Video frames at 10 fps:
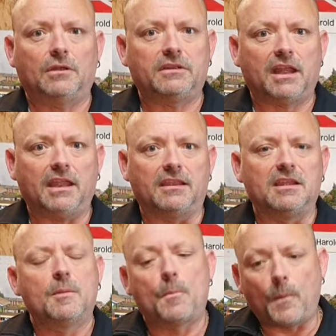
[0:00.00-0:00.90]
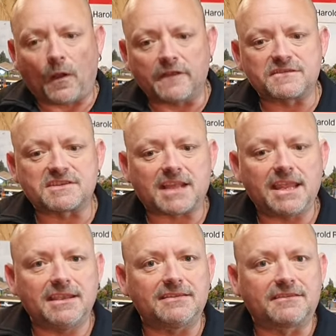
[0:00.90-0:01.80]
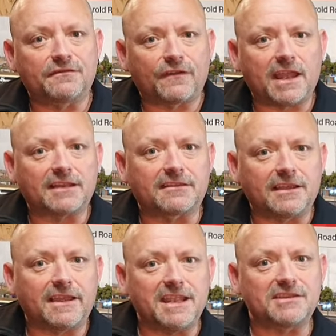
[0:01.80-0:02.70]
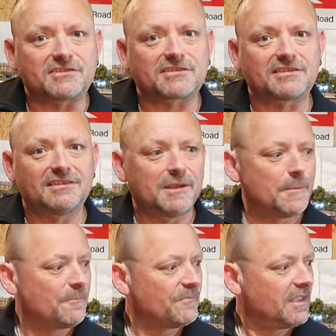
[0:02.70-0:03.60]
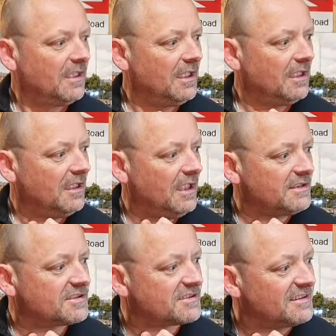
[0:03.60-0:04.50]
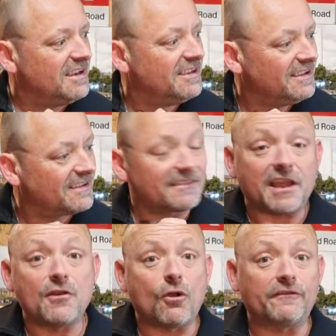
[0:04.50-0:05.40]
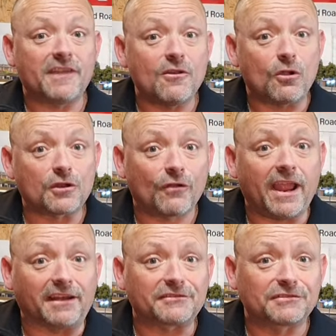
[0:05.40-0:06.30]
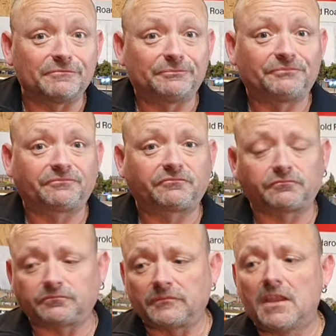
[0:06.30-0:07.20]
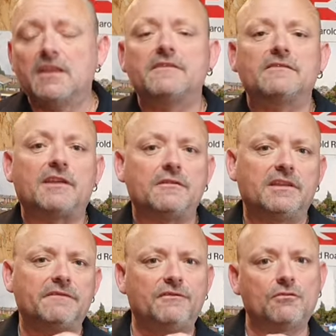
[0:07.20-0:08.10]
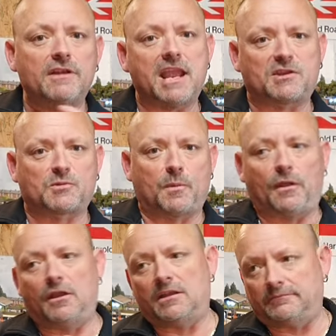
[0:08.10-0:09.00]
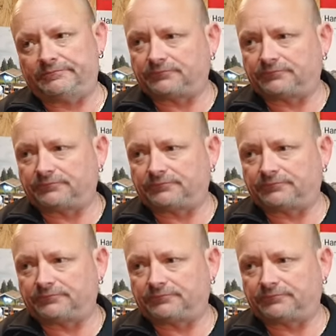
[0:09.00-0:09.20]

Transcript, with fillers: Okay, but I've stated the fact that it's it's they're not they're not correct. Now, if you're an expert,